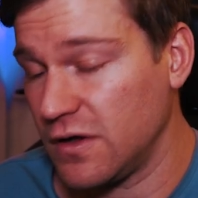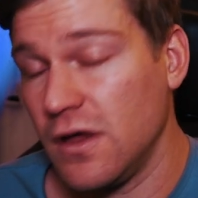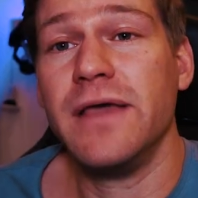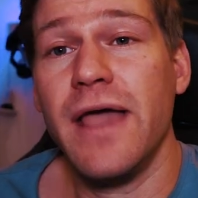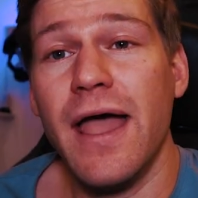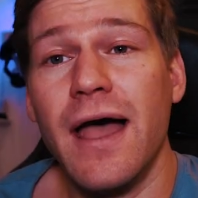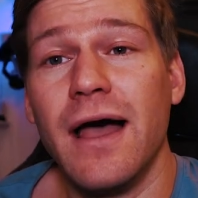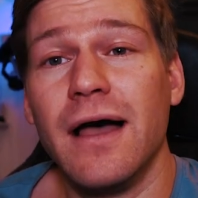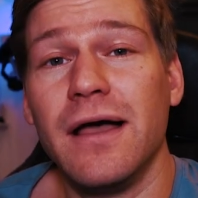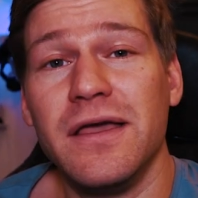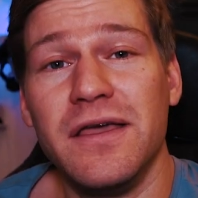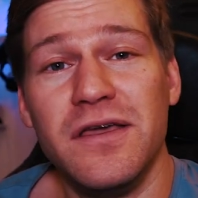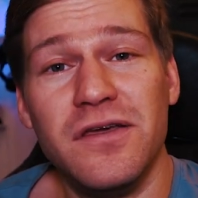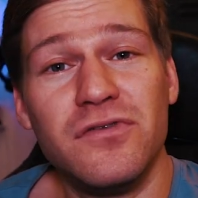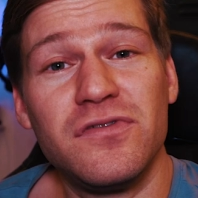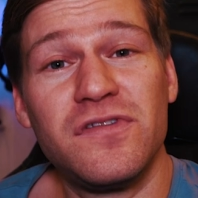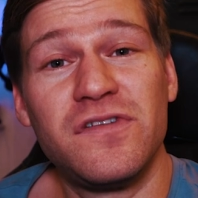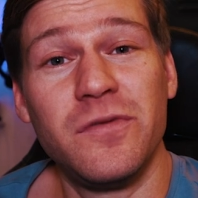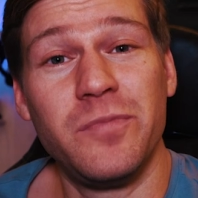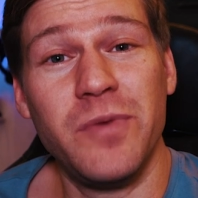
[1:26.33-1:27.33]
Yeah, he
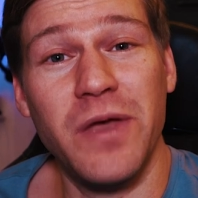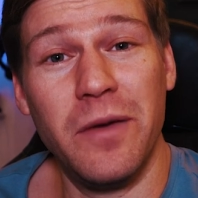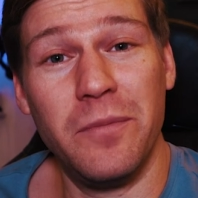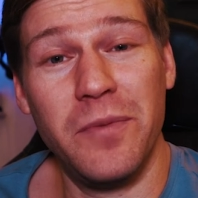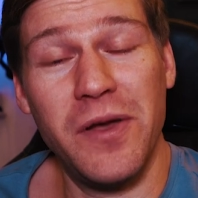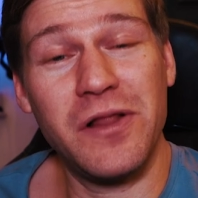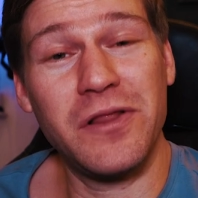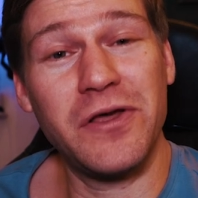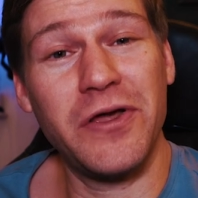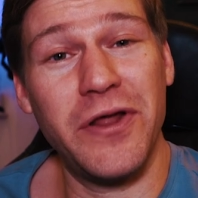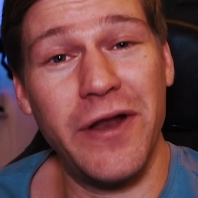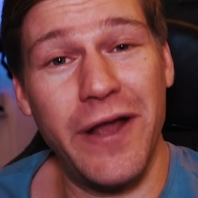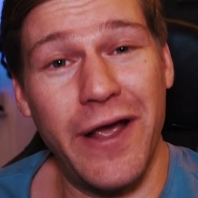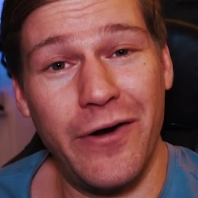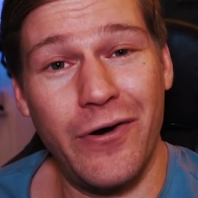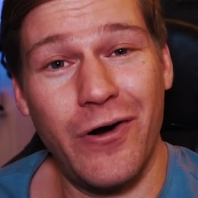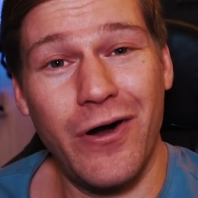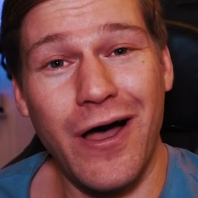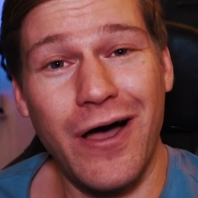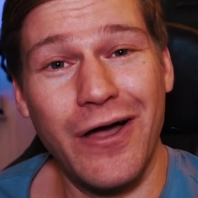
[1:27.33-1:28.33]
used to be a
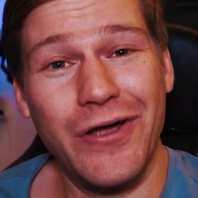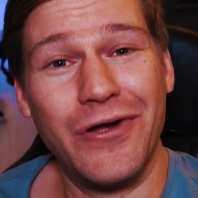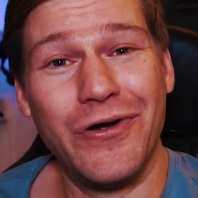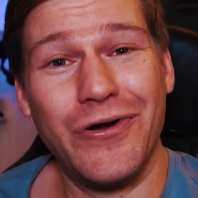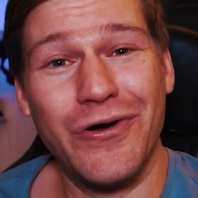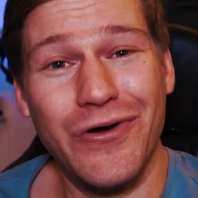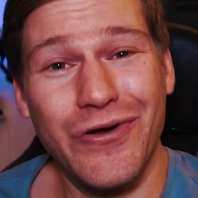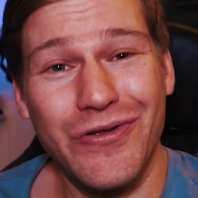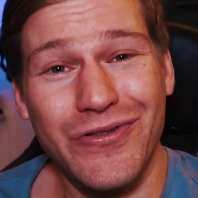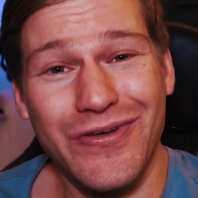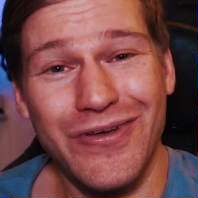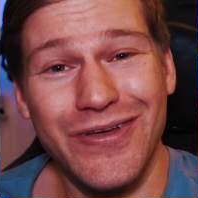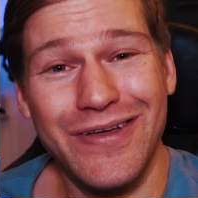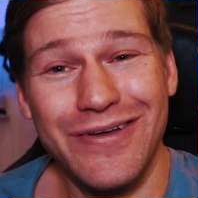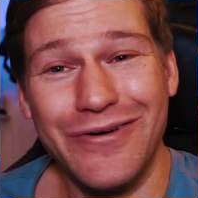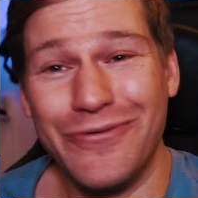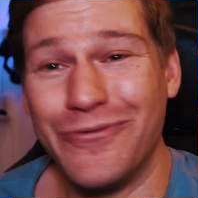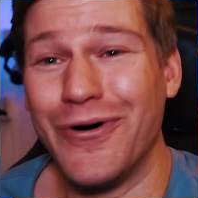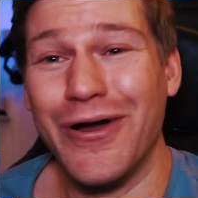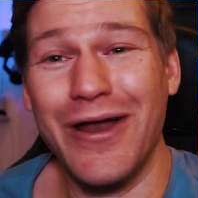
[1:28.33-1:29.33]
billionaire, I heard.
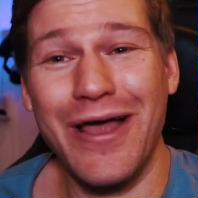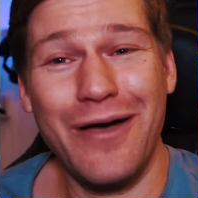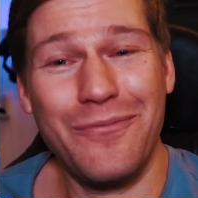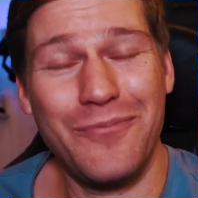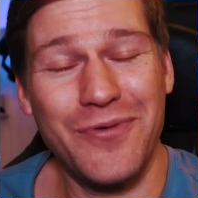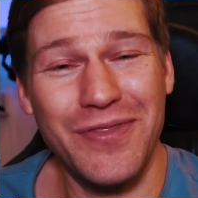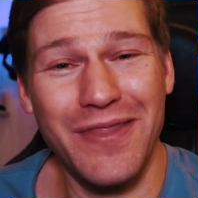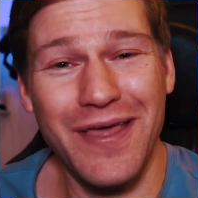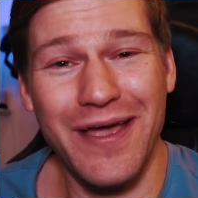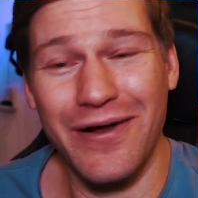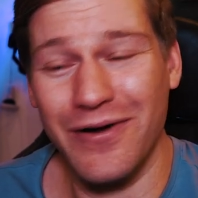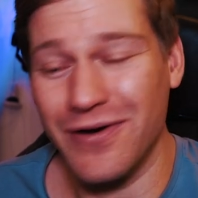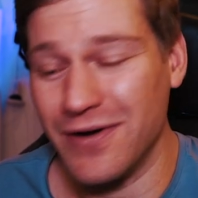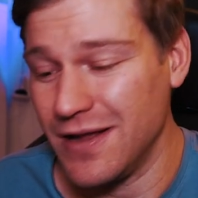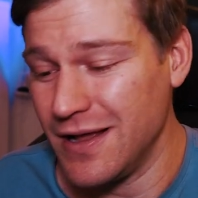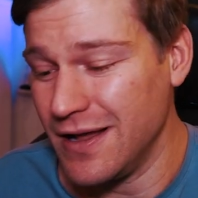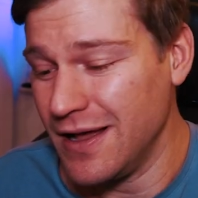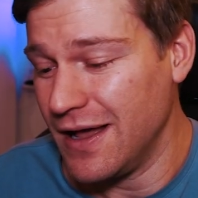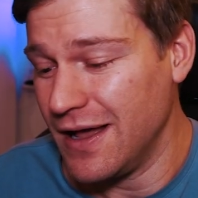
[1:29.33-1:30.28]
What happened there?